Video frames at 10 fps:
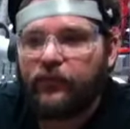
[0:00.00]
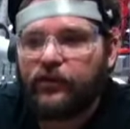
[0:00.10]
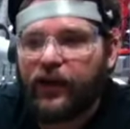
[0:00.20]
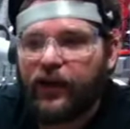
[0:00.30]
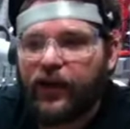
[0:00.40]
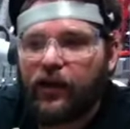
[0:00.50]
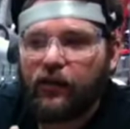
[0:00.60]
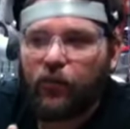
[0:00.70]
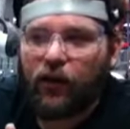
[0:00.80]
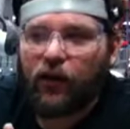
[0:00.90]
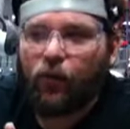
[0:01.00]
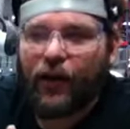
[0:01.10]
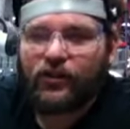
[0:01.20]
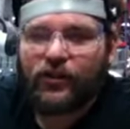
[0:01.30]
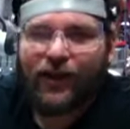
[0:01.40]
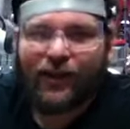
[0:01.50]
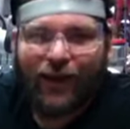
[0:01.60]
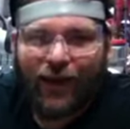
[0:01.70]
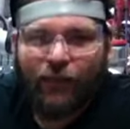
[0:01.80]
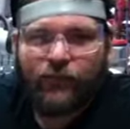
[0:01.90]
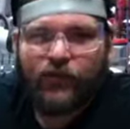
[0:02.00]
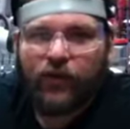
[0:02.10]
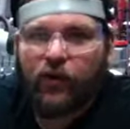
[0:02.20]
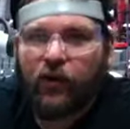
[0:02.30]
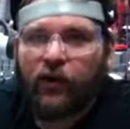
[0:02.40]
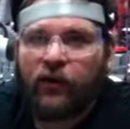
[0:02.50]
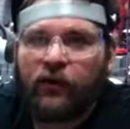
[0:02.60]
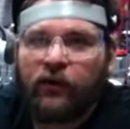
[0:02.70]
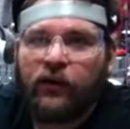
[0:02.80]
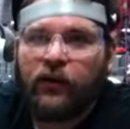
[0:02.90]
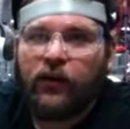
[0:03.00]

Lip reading: check out Wadget Eye Games on